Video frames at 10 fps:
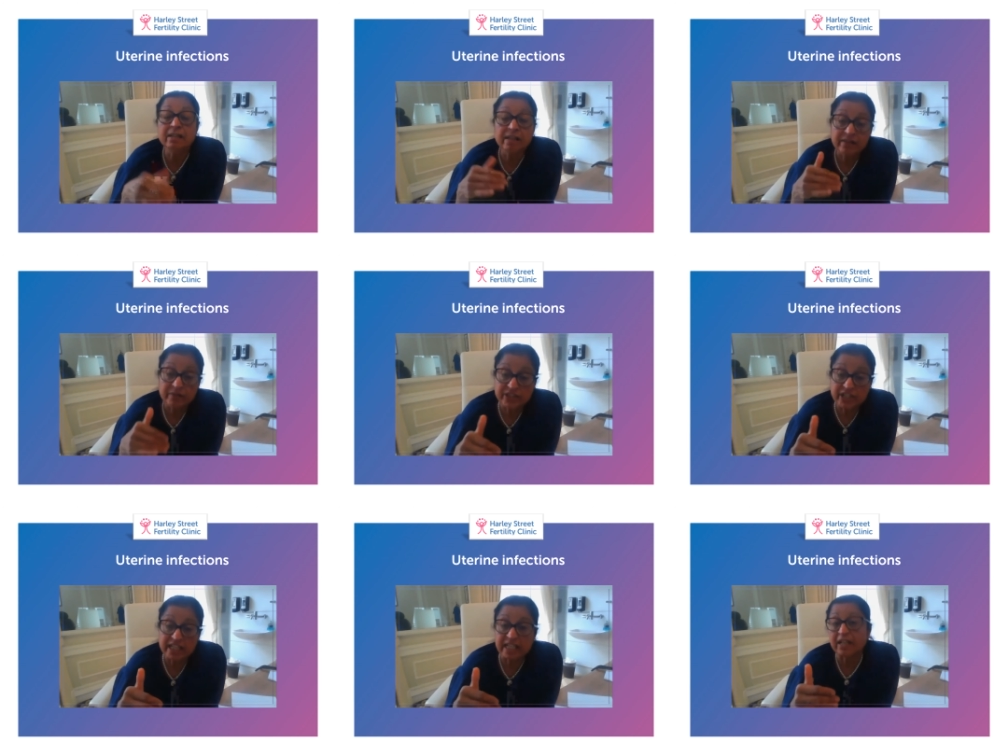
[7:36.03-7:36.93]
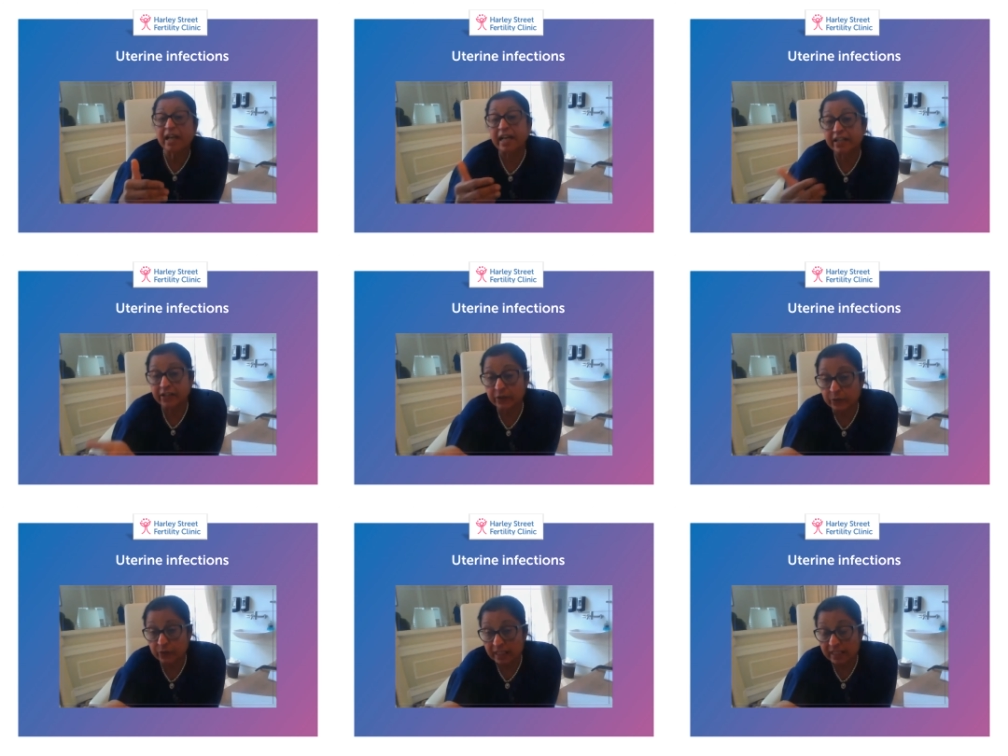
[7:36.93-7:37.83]
vagina and
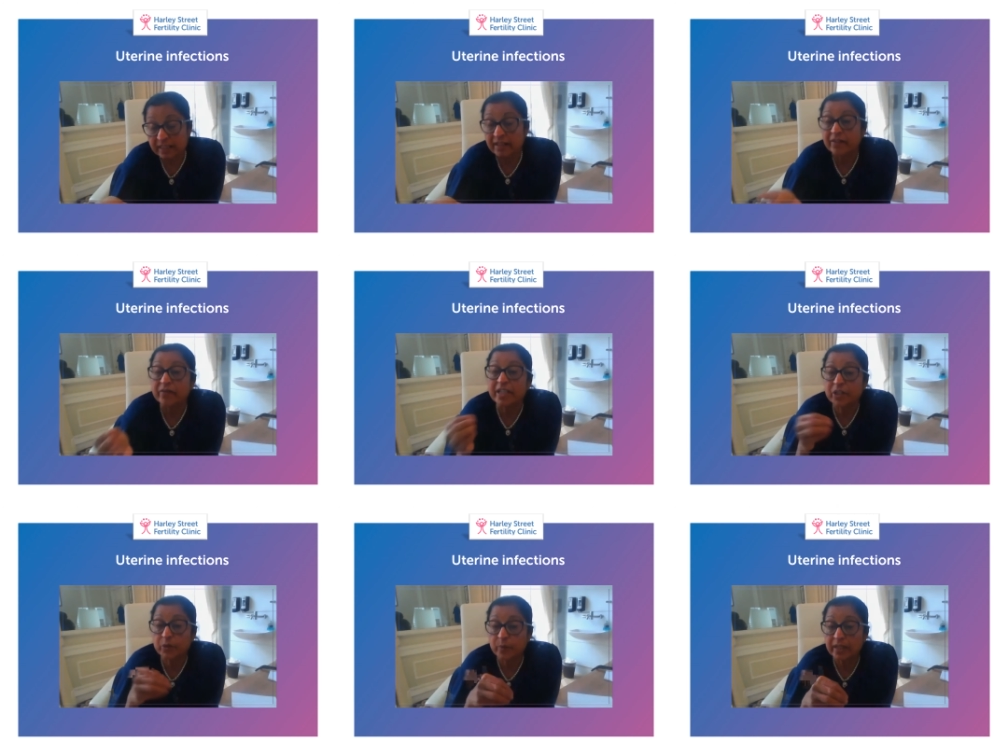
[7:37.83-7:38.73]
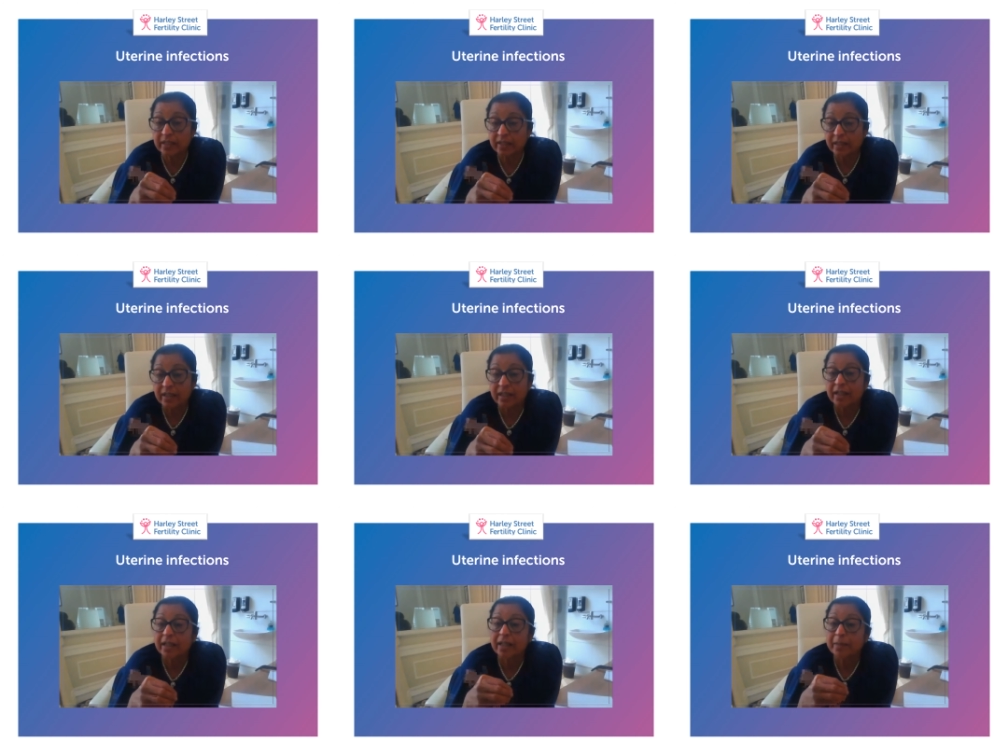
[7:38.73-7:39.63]
uterus, which will
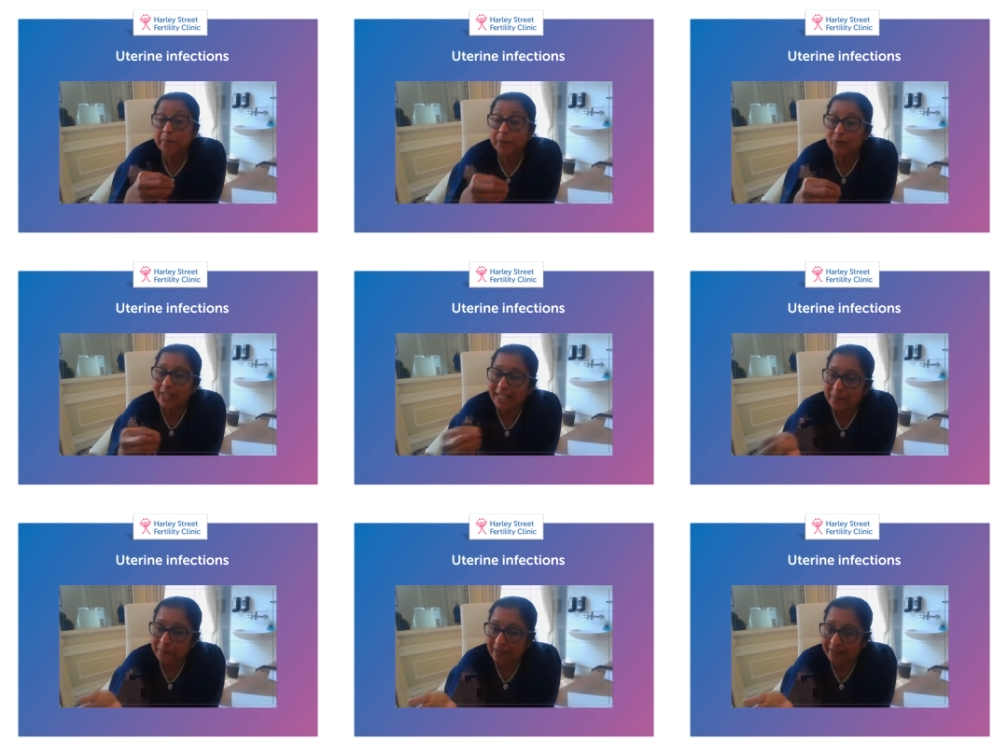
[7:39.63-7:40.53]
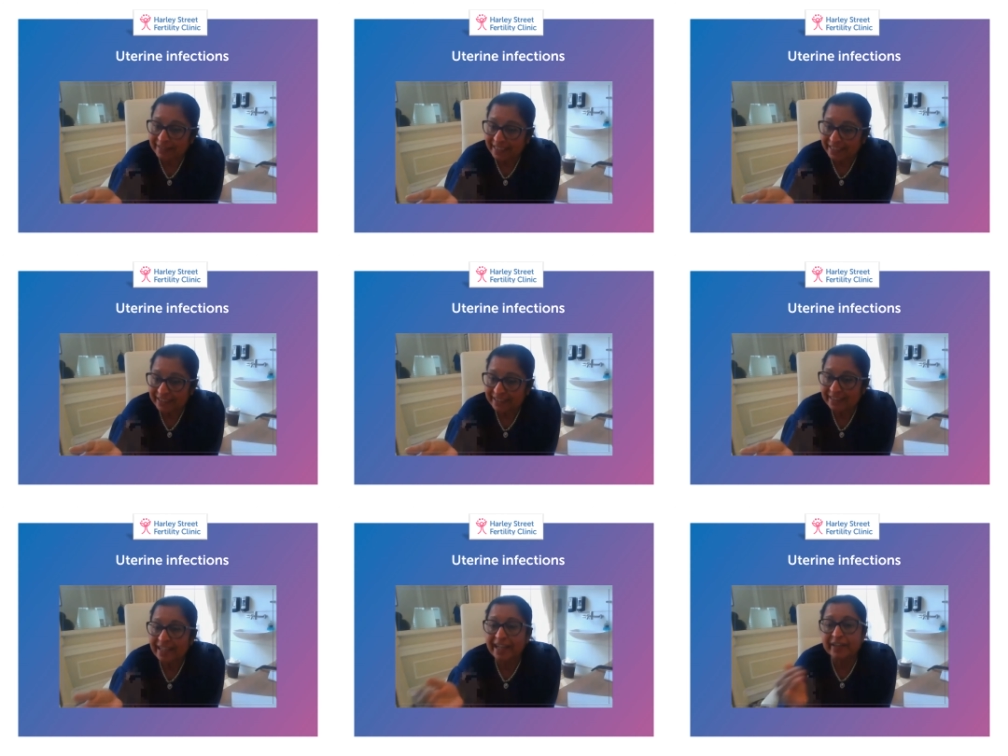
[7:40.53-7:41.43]
improve the implantation
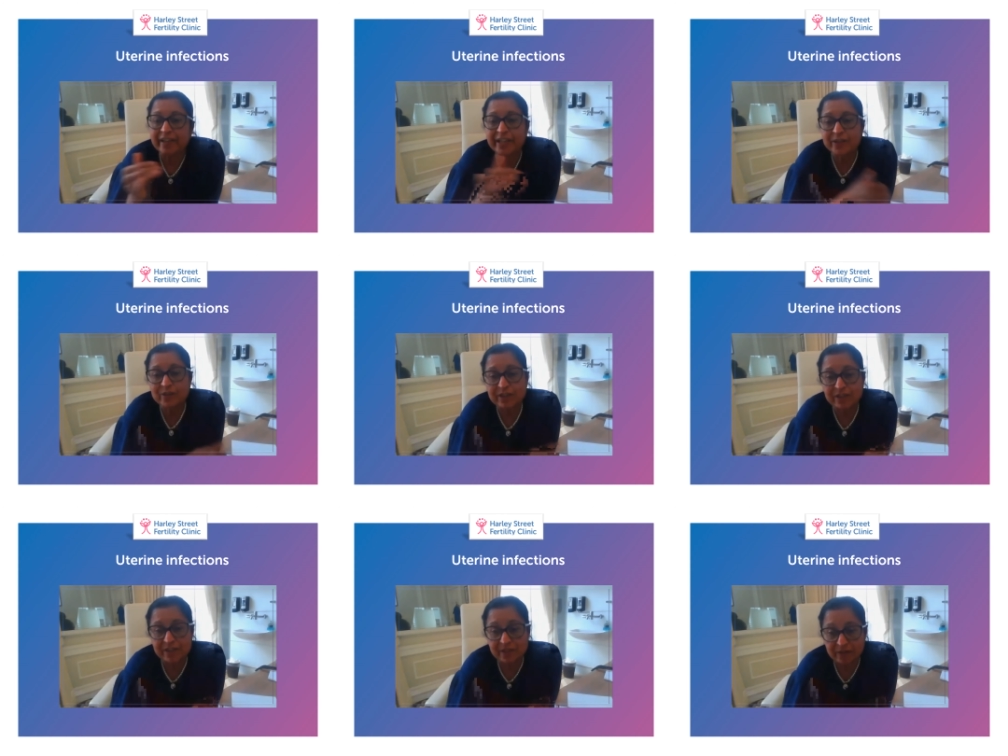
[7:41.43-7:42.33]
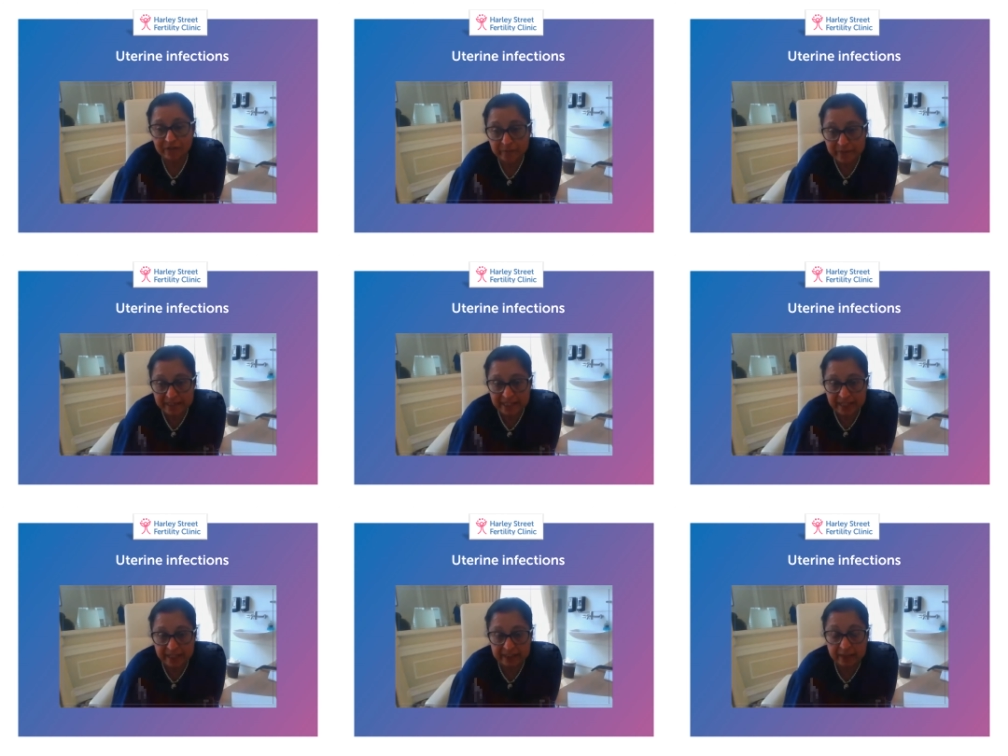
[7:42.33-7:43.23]
and reduce the risk of miscarriage.